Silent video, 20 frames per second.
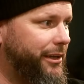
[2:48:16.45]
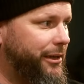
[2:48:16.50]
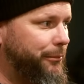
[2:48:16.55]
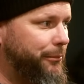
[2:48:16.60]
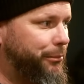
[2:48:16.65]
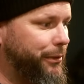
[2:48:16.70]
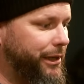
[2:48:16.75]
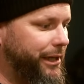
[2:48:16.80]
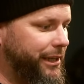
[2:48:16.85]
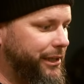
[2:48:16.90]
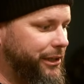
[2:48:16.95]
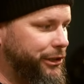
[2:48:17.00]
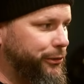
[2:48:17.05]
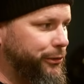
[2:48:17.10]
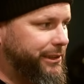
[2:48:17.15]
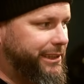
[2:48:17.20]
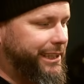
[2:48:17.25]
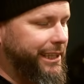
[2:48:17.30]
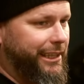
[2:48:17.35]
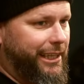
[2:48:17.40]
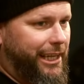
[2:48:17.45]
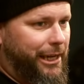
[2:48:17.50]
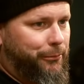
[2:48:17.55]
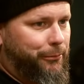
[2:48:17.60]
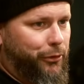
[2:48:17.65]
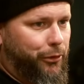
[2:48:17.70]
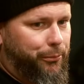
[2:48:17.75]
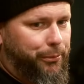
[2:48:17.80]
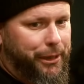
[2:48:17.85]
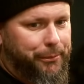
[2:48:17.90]
but you see a lot
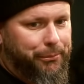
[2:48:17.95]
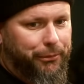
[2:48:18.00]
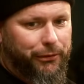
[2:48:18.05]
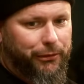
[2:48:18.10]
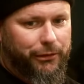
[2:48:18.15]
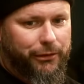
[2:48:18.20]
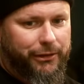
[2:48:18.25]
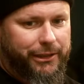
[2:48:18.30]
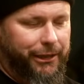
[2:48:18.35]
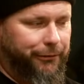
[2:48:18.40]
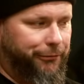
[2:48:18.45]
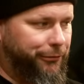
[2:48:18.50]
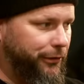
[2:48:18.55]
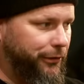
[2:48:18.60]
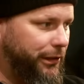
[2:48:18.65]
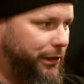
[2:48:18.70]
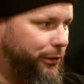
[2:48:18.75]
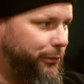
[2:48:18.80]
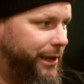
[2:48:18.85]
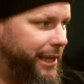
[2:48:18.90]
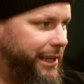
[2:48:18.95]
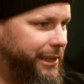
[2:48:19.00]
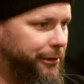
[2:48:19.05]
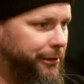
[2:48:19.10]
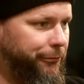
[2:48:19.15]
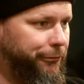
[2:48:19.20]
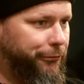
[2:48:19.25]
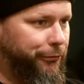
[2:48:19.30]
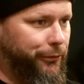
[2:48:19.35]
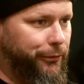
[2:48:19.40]
more people looking for low-hanging
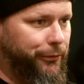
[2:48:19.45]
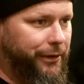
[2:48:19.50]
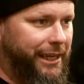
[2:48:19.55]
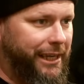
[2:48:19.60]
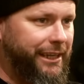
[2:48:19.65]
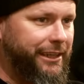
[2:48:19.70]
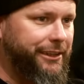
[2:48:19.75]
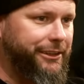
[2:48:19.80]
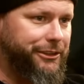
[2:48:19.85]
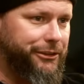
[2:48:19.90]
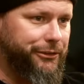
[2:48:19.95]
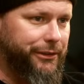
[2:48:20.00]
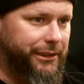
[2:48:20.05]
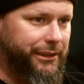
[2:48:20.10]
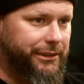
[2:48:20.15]
fruit industries.